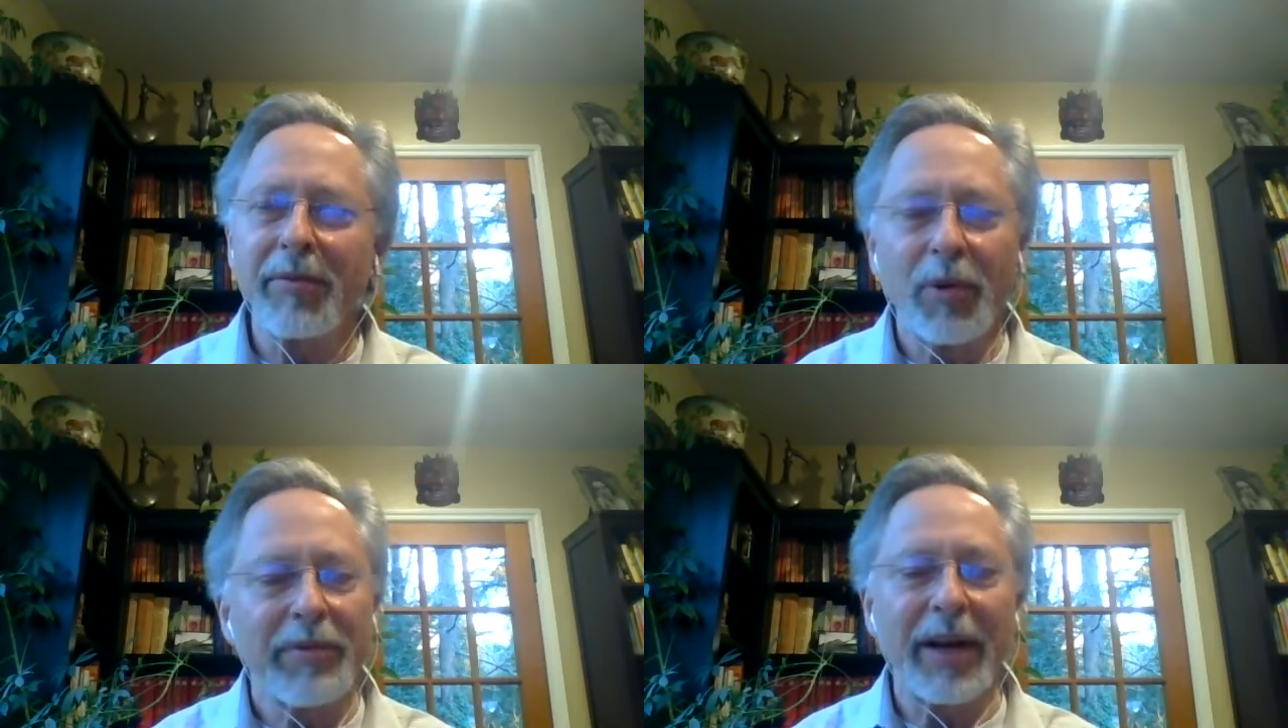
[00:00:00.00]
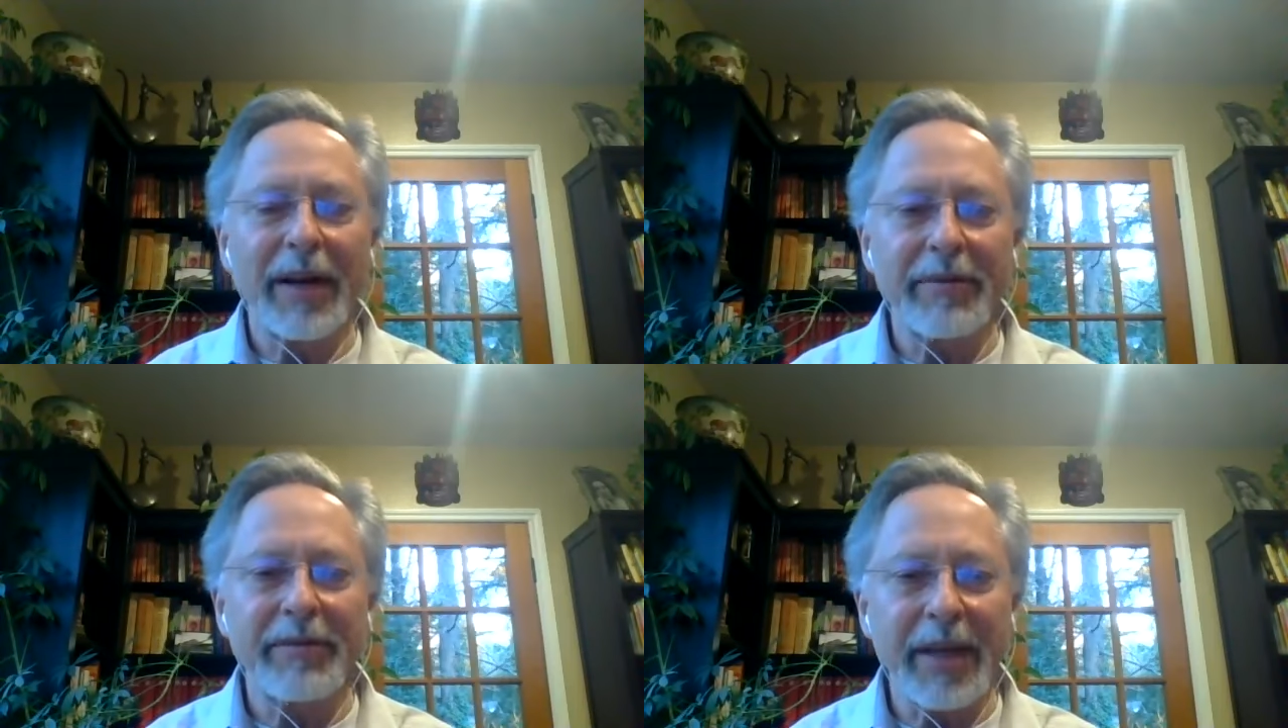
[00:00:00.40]
or
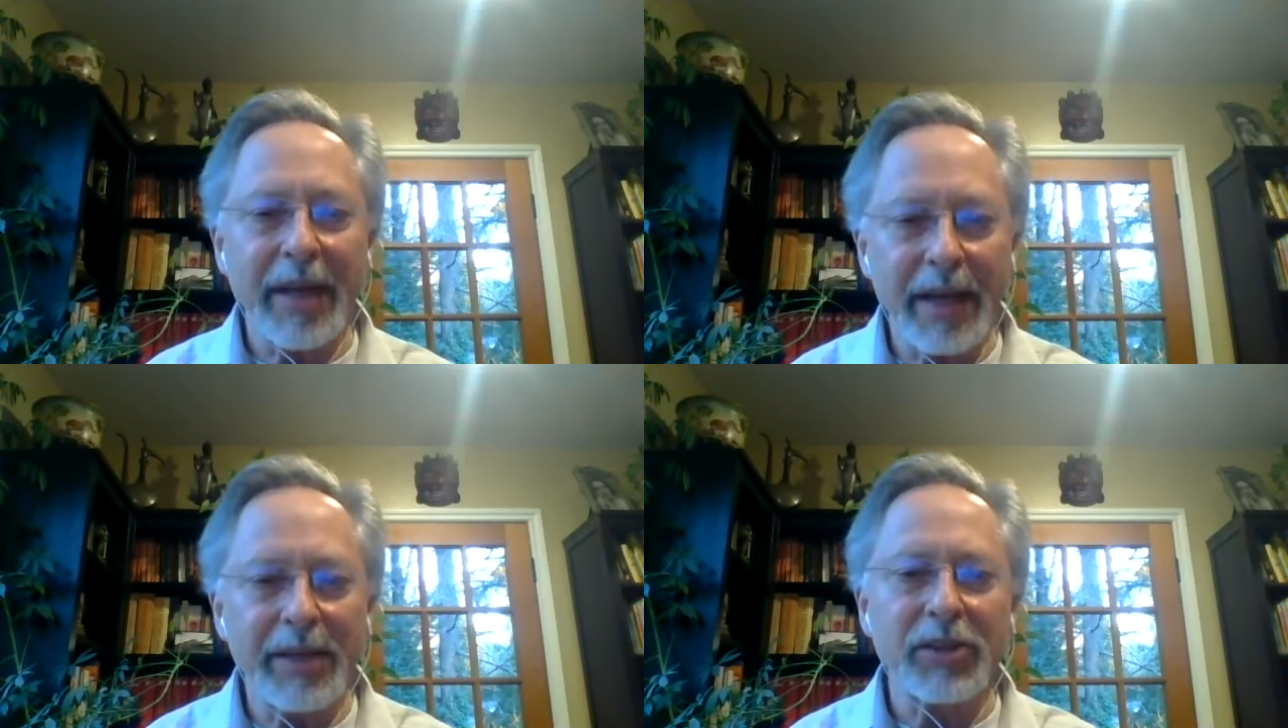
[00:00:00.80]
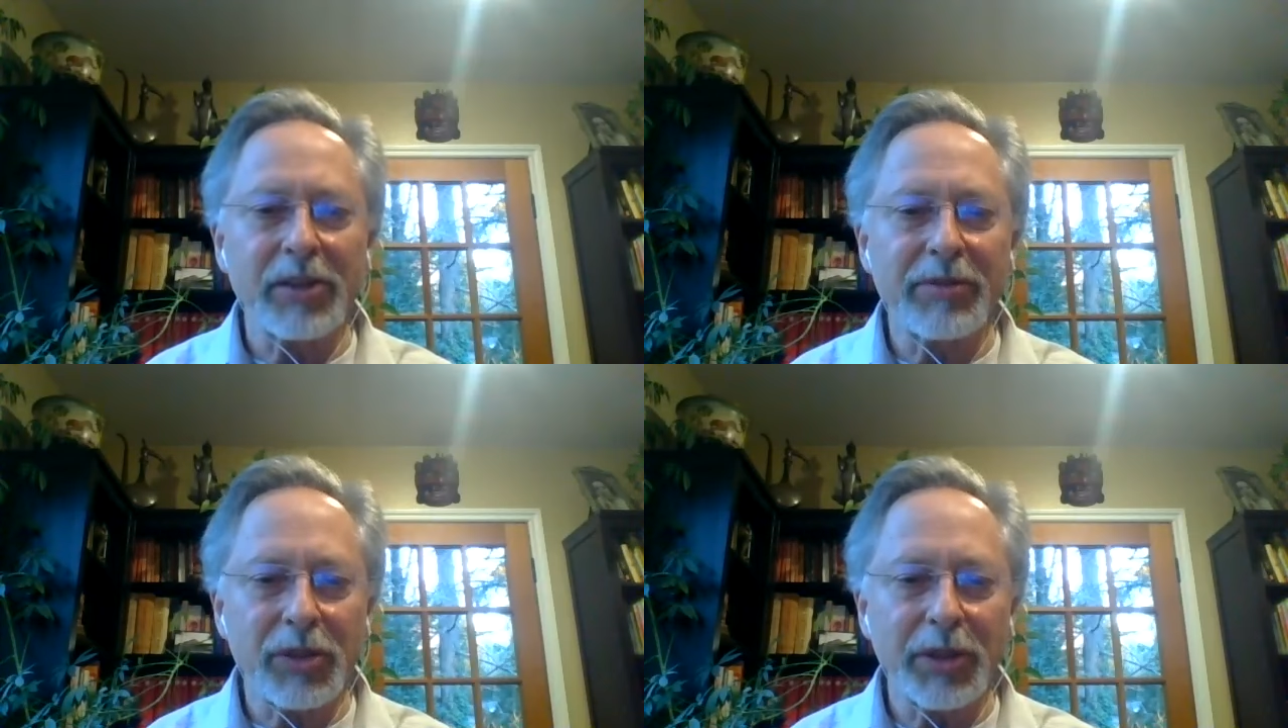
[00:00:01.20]
5 days
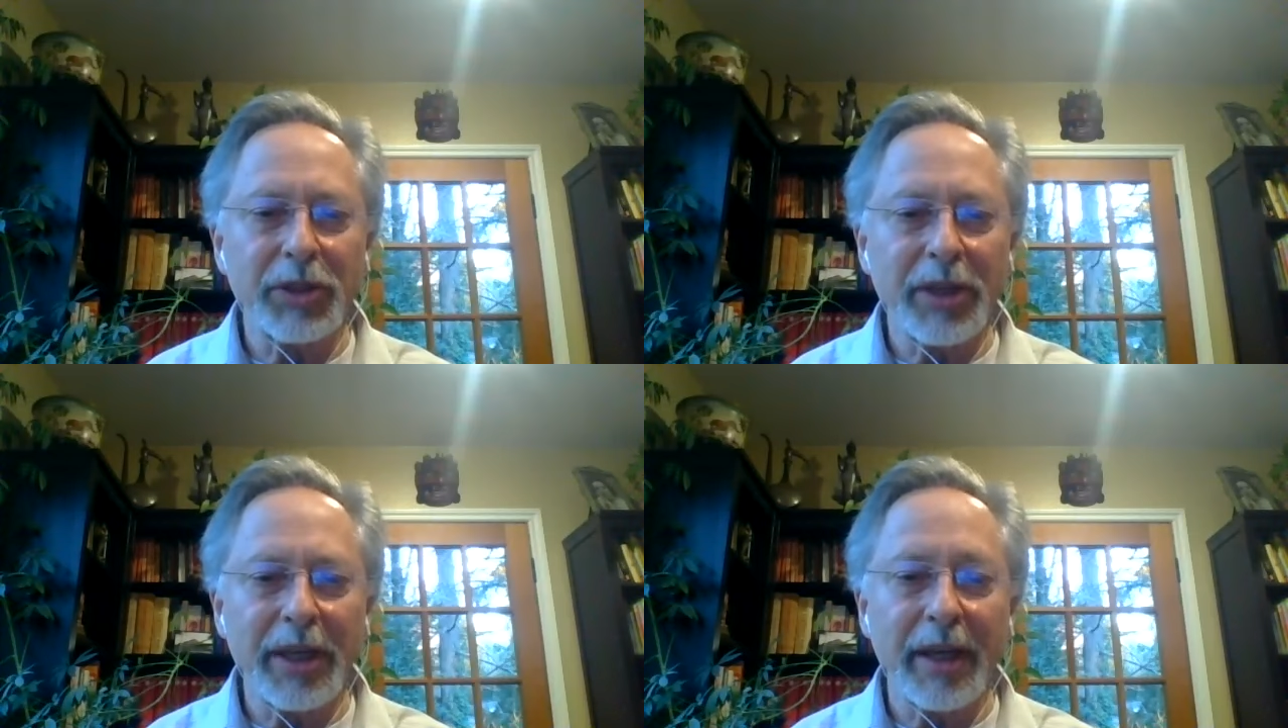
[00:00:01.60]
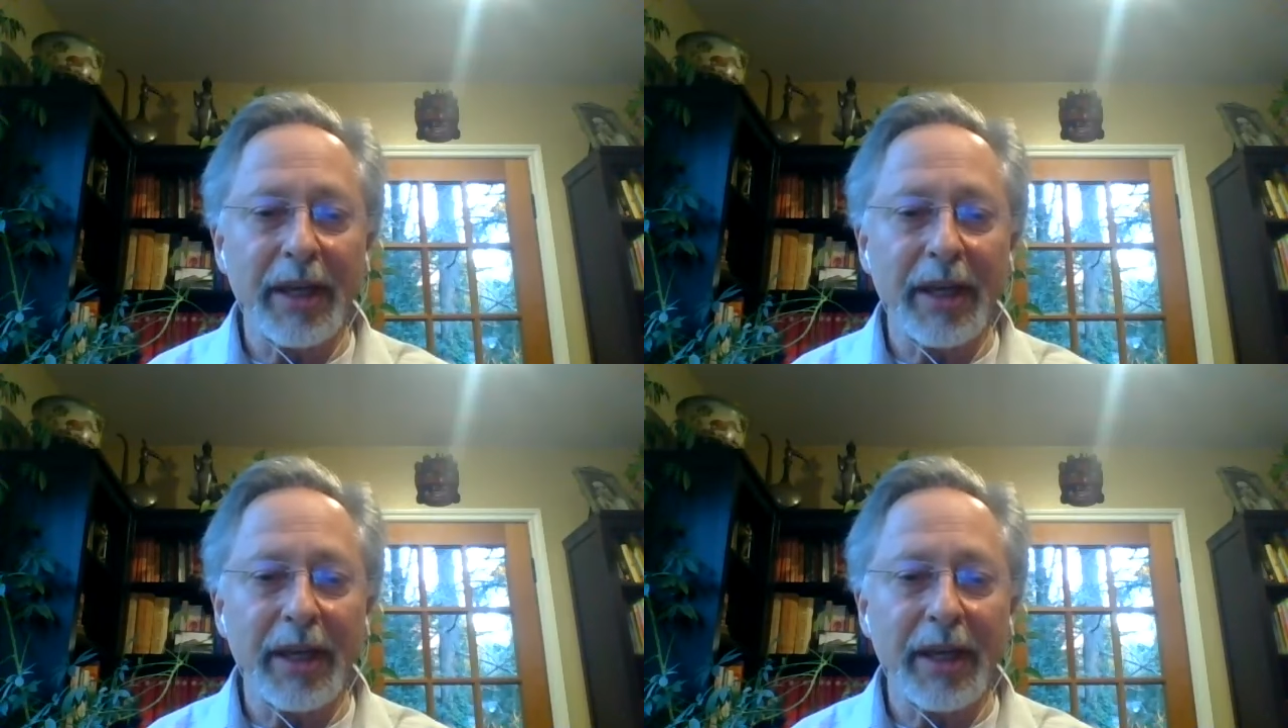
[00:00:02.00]
of searching.